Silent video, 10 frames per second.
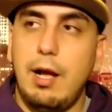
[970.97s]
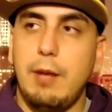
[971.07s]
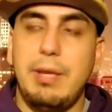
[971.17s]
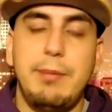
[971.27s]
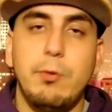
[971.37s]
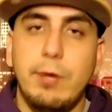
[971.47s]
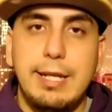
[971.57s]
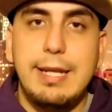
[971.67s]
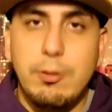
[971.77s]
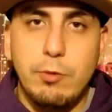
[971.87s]
Maybe one
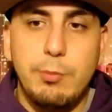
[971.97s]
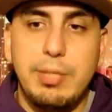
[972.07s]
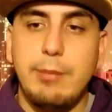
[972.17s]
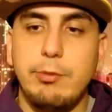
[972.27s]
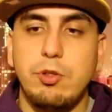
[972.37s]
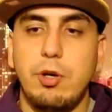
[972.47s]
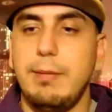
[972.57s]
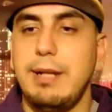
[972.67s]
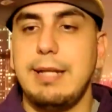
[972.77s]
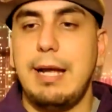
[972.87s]
day he will be able to. I'm
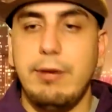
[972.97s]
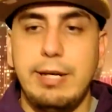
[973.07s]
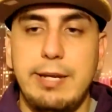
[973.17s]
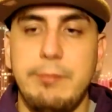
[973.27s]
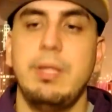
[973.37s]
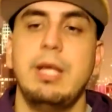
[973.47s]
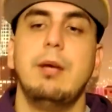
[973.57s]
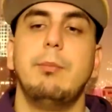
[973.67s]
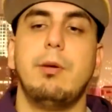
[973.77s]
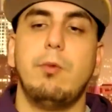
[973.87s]
not doubting him.
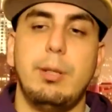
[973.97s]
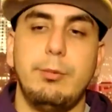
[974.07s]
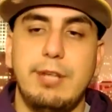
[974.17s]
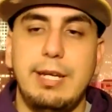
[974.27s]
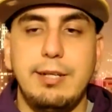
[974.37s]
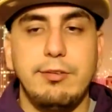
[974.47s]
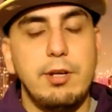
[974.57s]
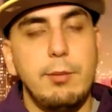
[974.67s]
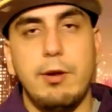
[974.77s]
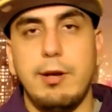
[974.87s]
But what I'm saying is,
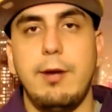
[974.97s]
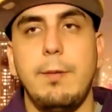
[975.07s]
come on now.